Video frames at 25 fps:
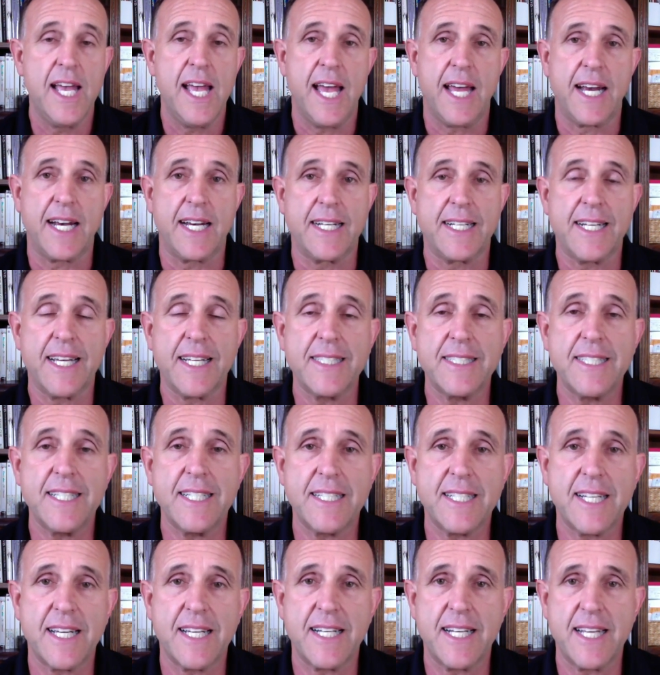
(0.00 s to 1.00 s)
And in
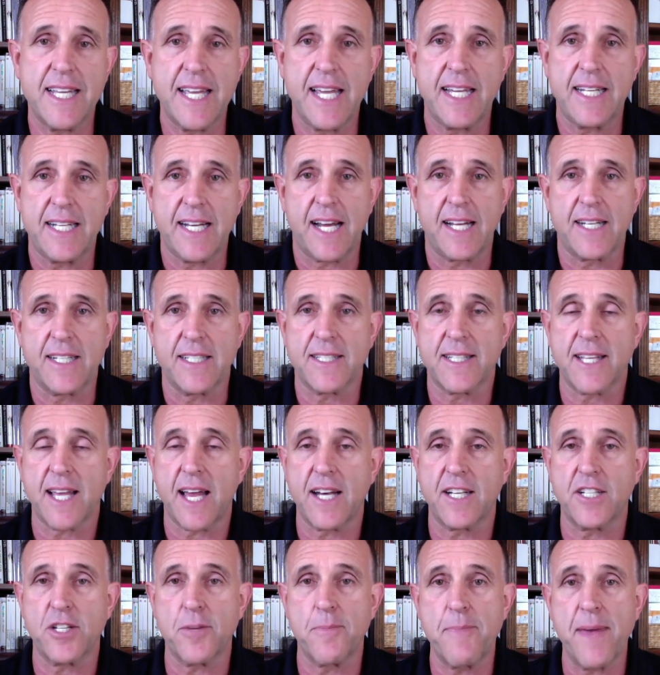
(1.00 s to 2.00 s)
1998, I
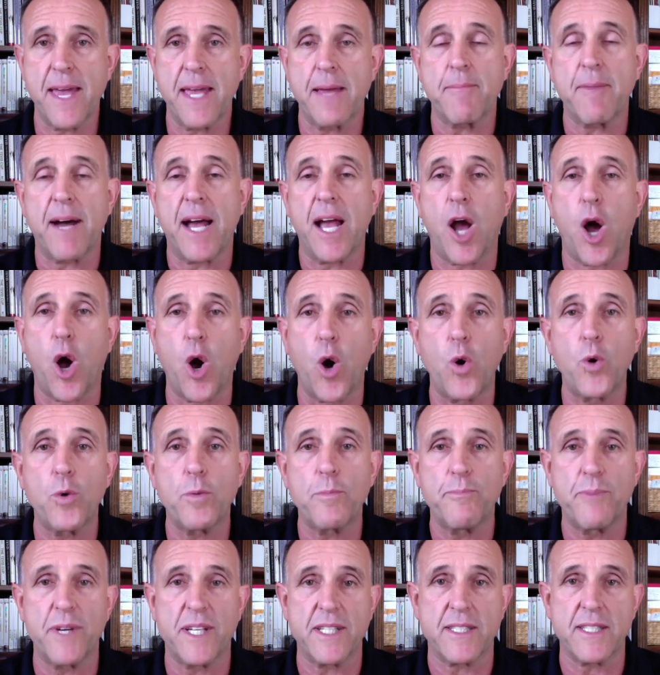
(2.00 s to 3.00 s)
decided to make my
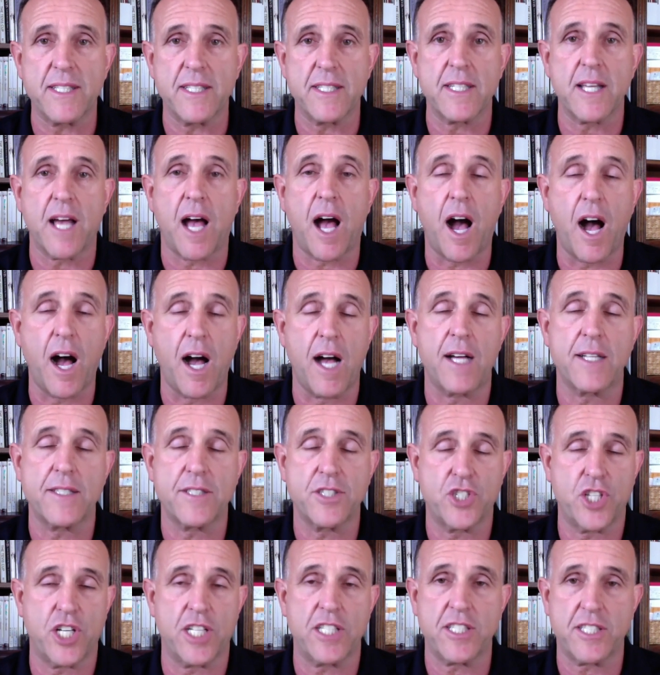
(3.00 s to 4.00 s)
own business
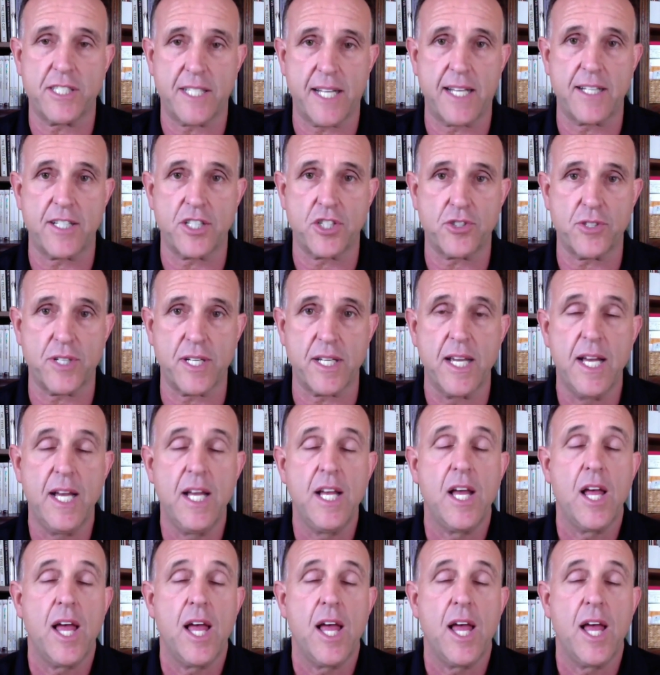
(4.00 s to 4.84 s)
on just dentistry.